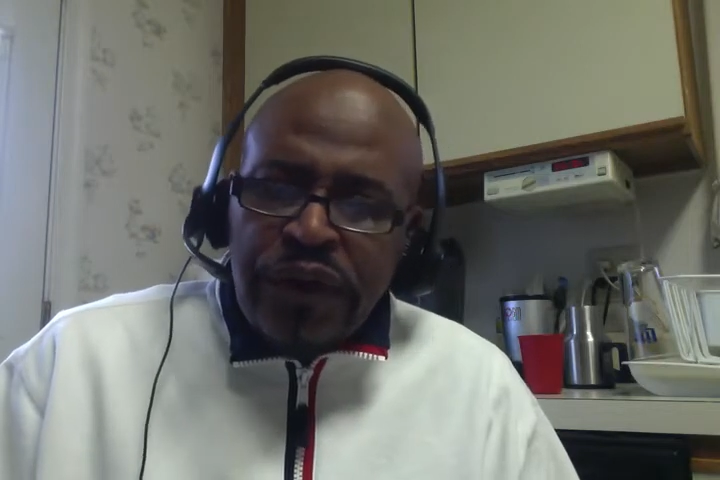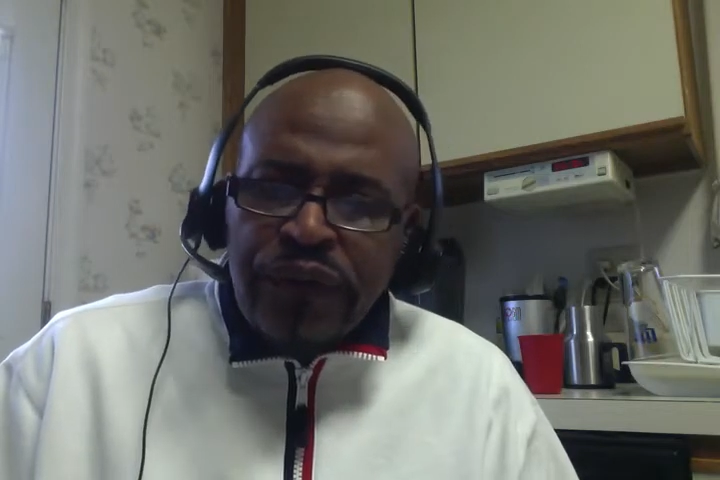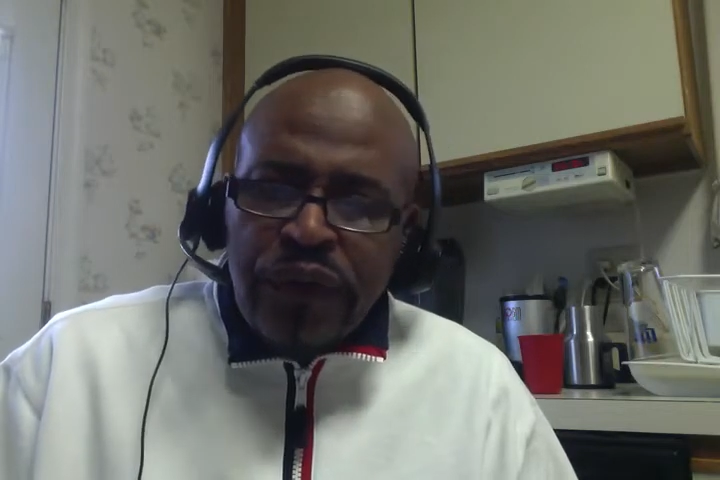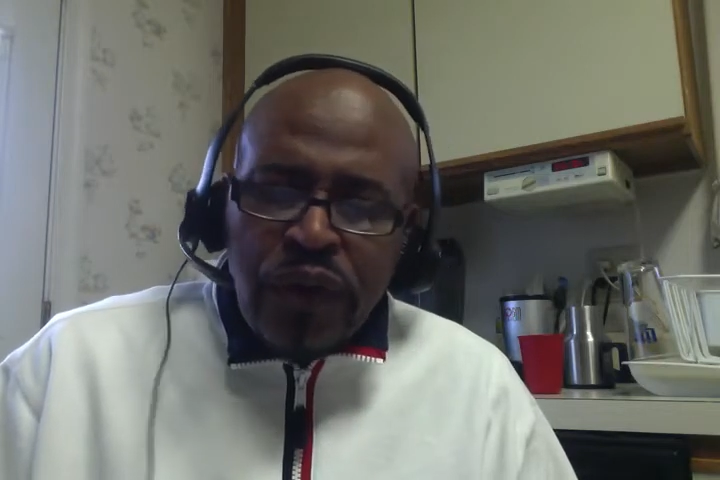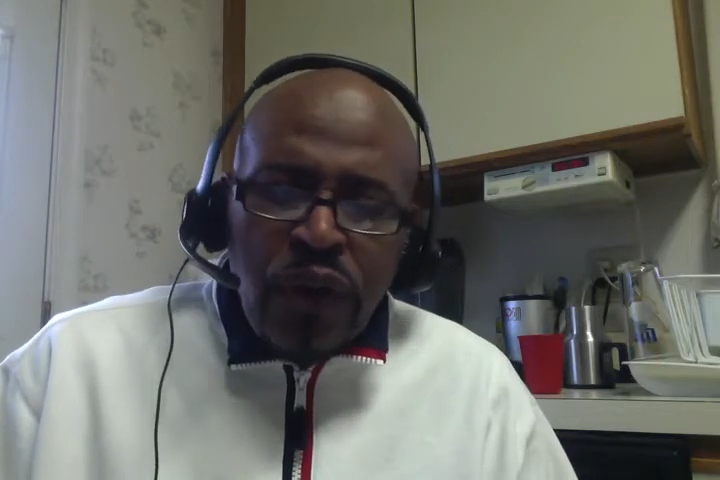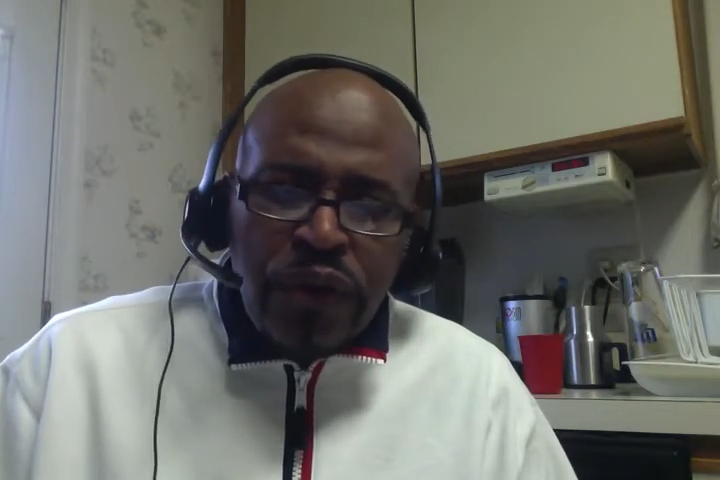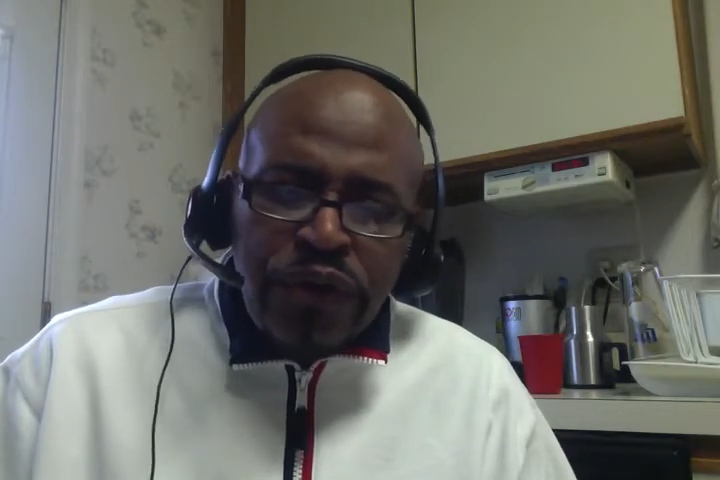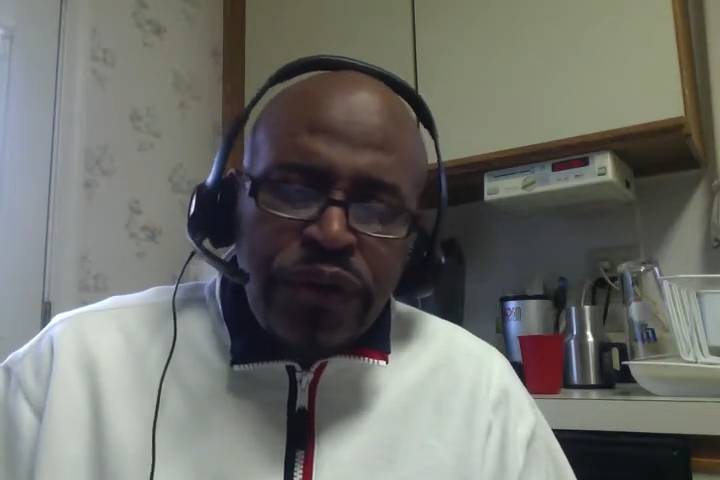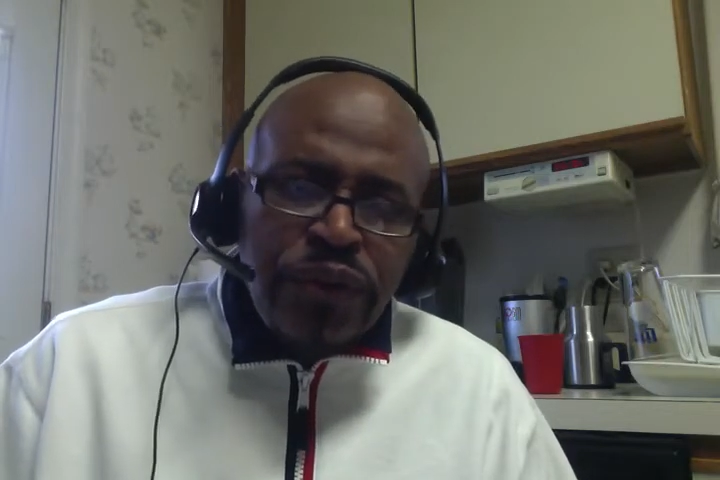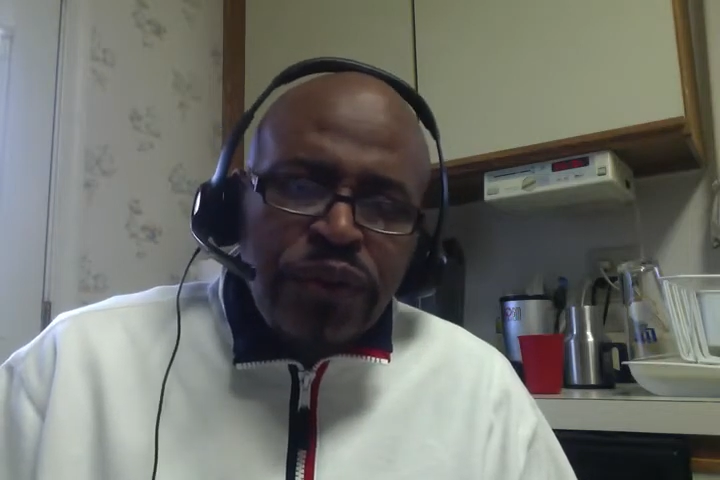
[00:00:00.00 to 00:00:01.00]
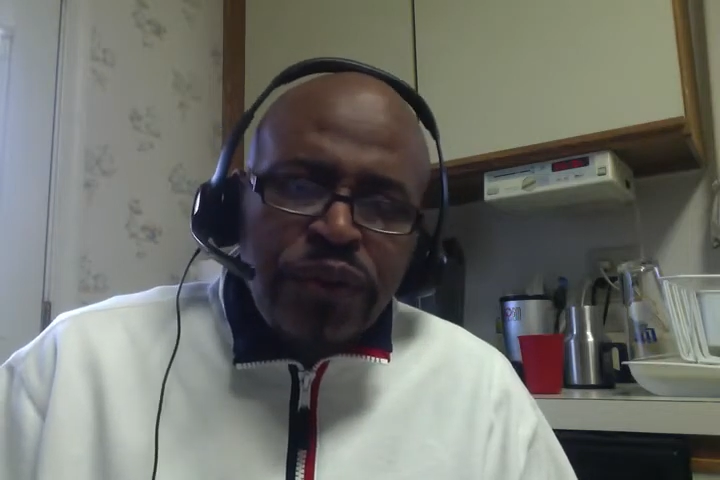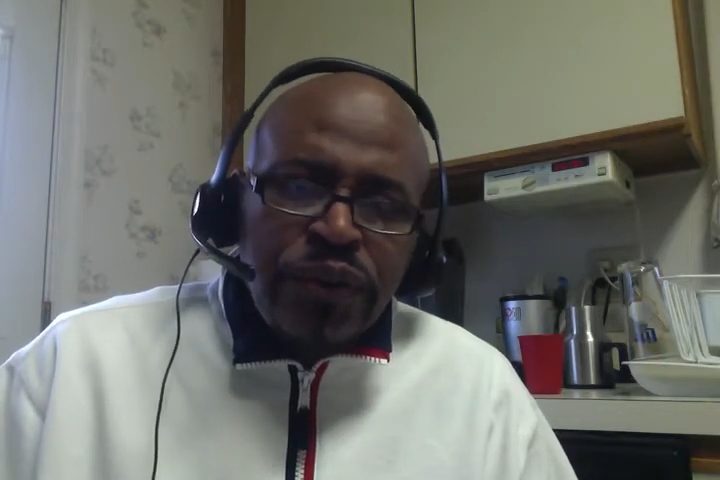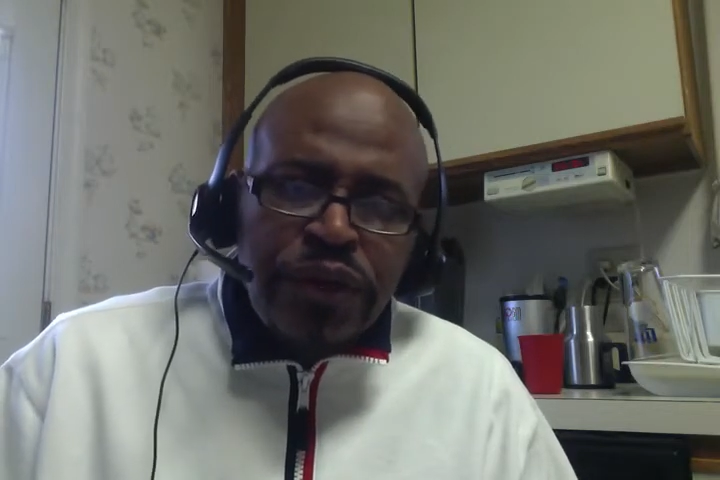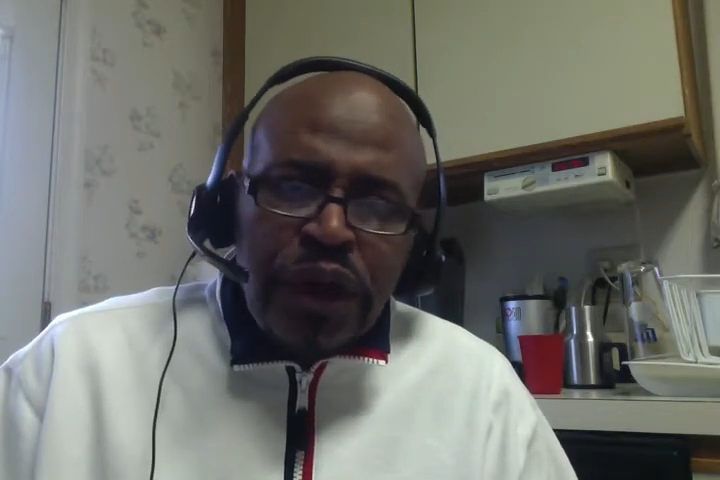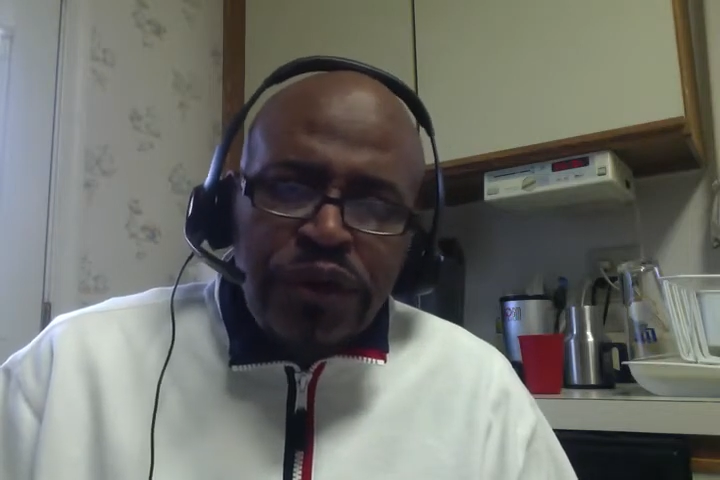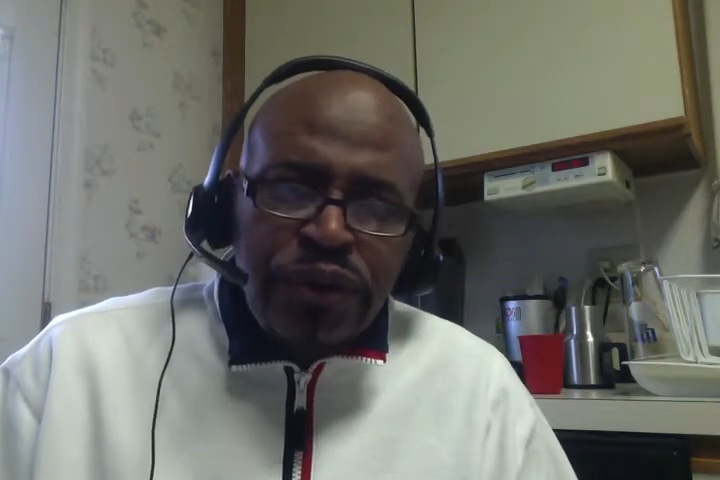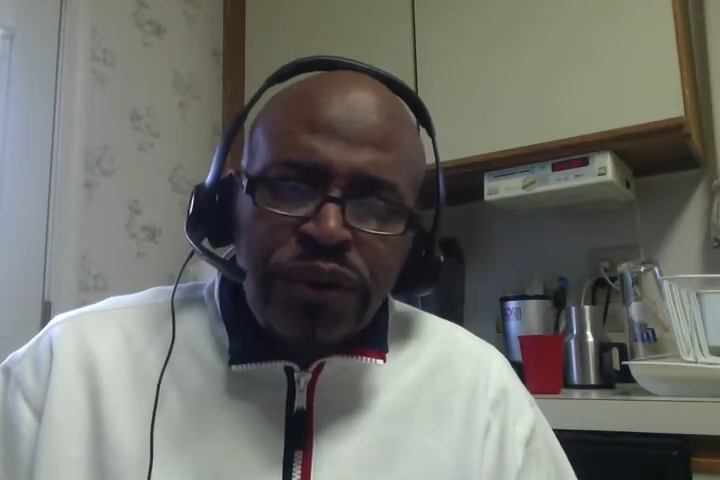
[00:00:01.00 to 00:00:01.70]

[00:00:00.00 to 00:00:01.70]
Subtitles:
Or even cartoons